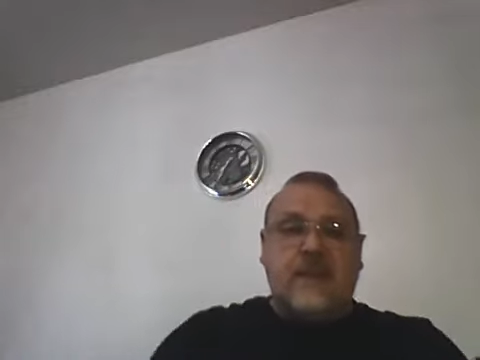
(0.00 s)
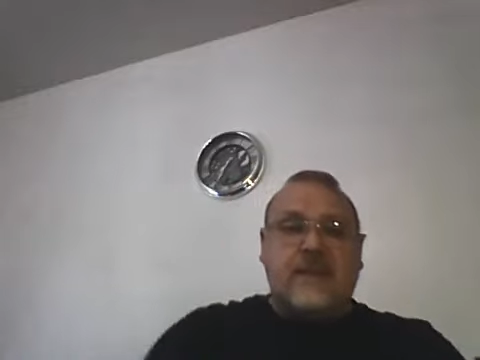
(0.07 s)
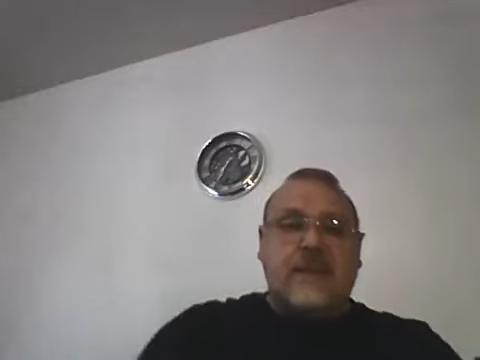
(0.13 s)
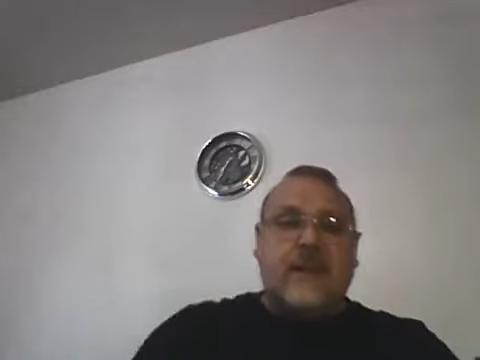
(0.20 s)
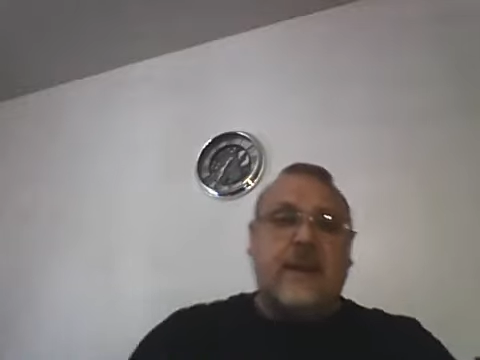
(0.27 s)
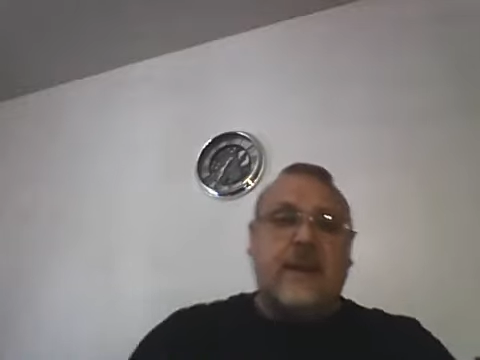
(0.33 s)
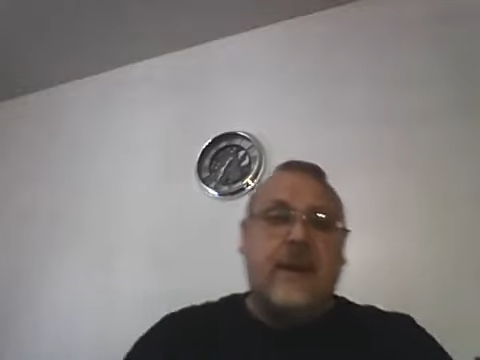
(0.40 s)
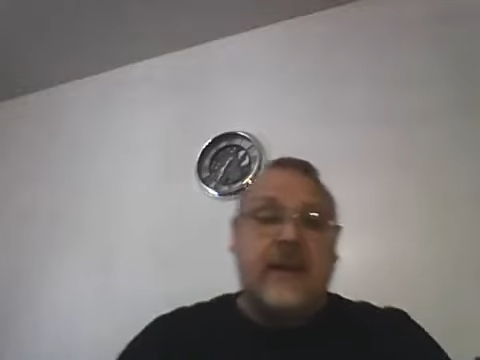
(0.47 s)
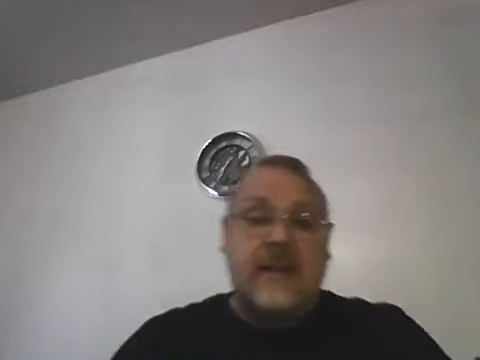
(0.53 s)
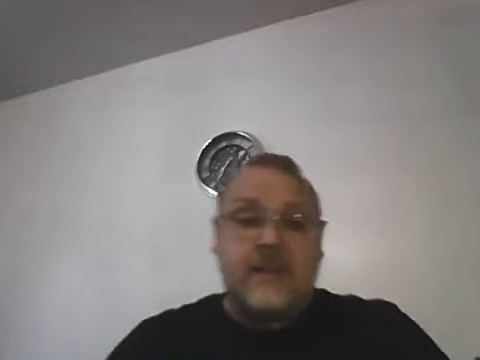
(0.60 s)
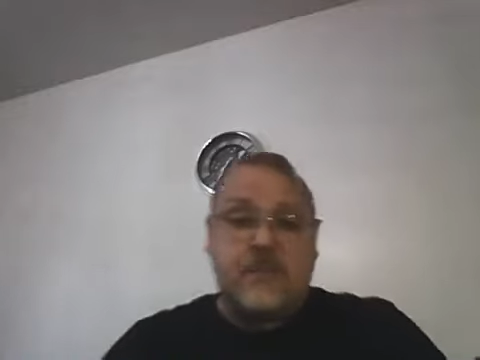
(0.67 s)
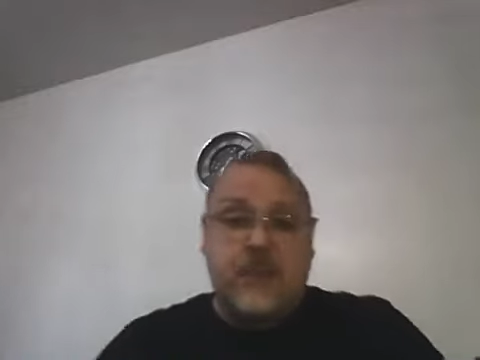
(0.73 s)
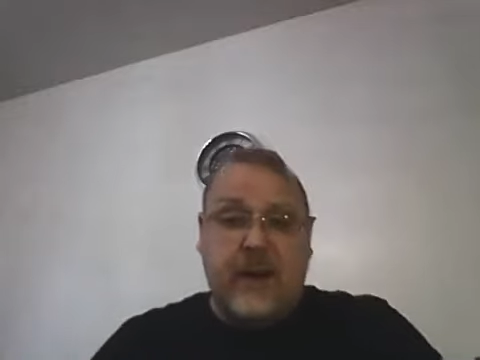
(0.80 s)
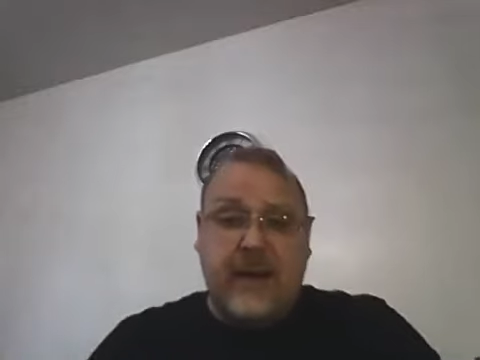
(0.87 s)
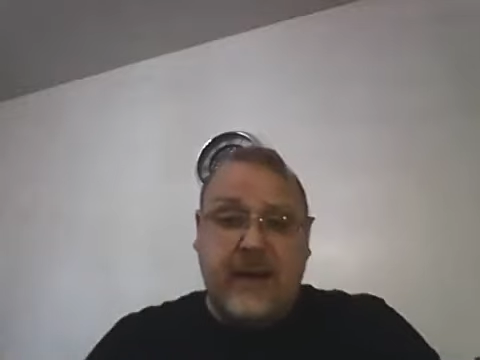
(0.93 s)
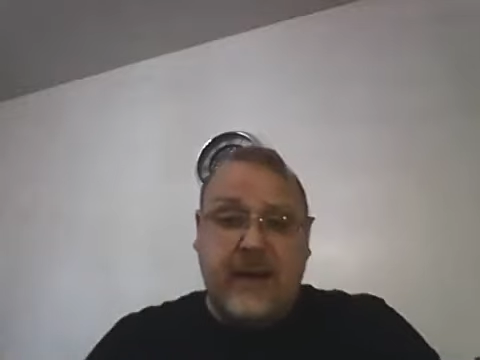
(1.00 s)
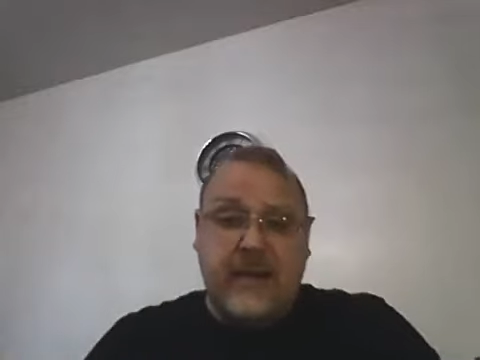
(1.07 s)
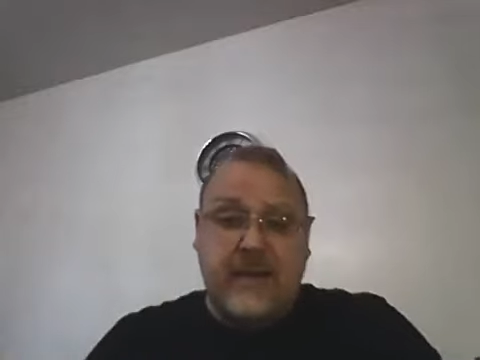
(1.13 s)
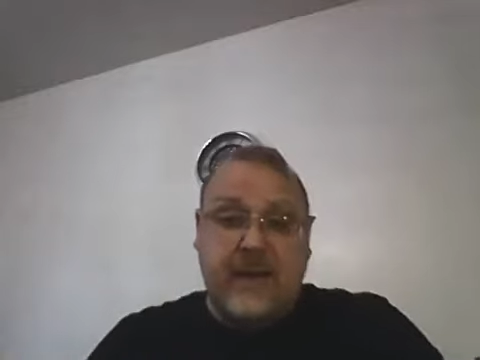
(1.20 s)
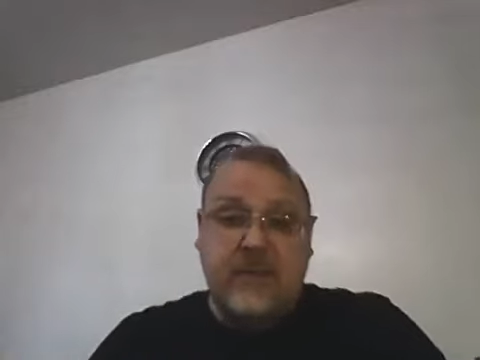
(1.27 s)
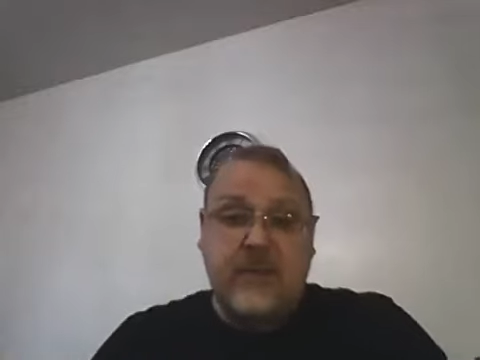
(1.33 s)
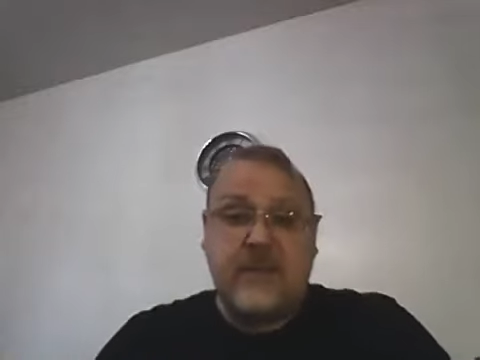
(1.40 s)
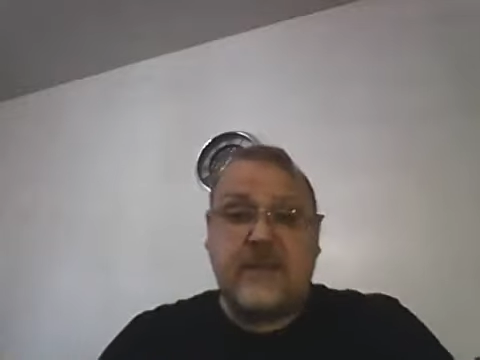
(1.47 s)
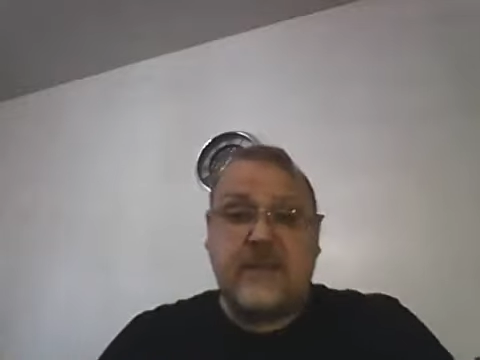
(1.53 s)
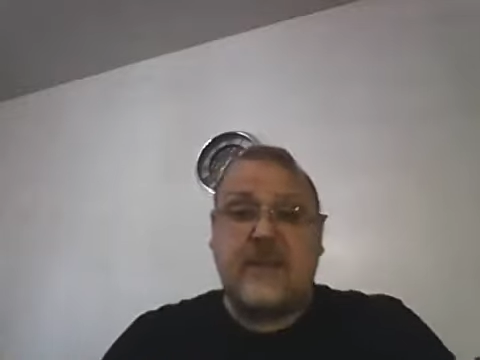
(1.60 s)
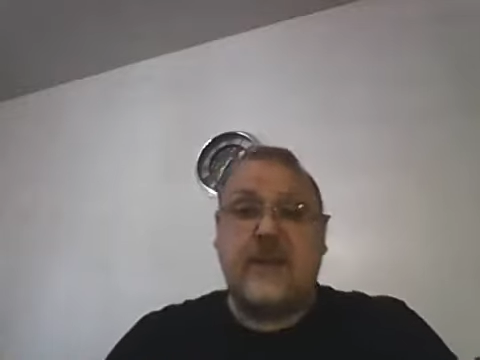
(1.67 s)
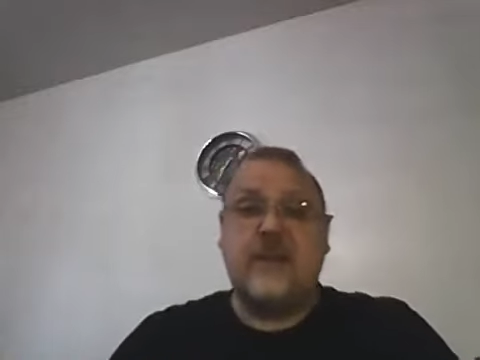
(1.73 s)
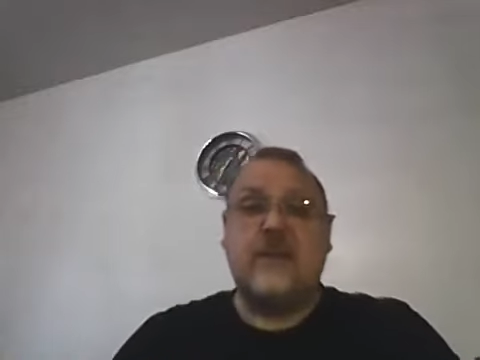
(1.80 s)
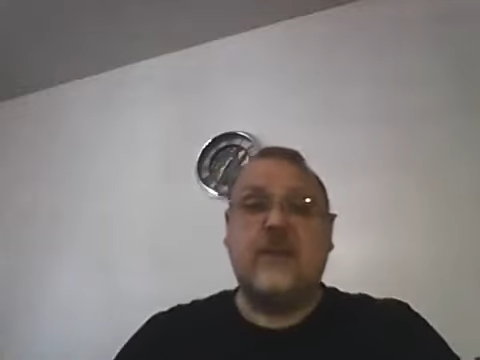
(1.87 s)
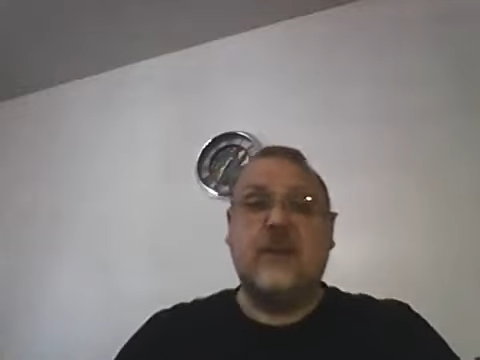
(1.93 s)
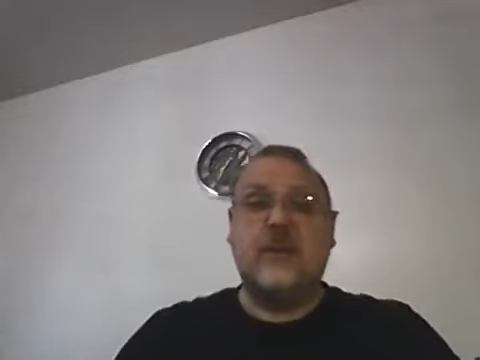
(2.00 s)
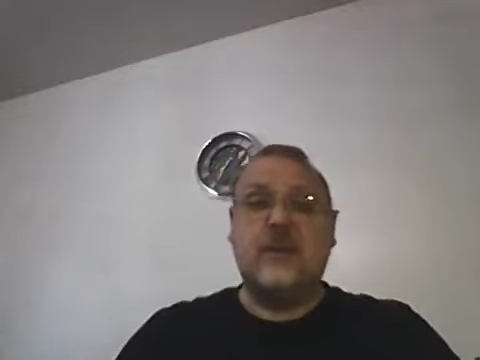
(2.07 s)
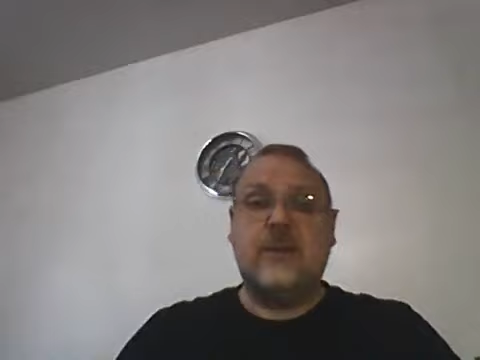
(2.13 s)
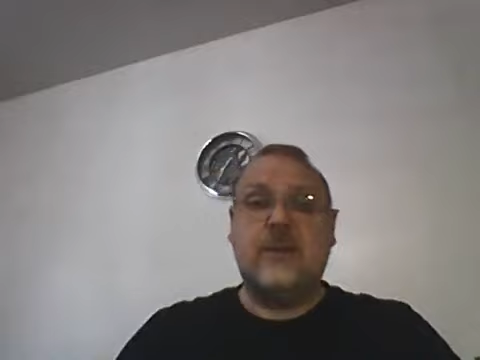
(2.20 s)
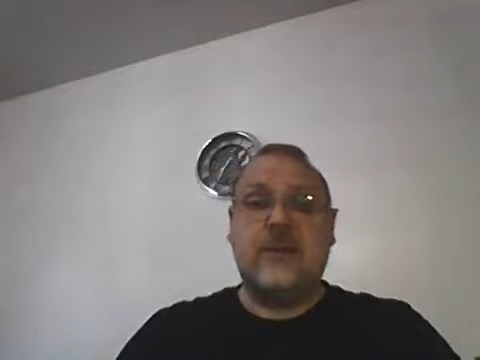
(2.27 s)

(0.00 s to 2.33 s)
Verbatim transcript: tonight, let's pray, let's give this time to the Lord,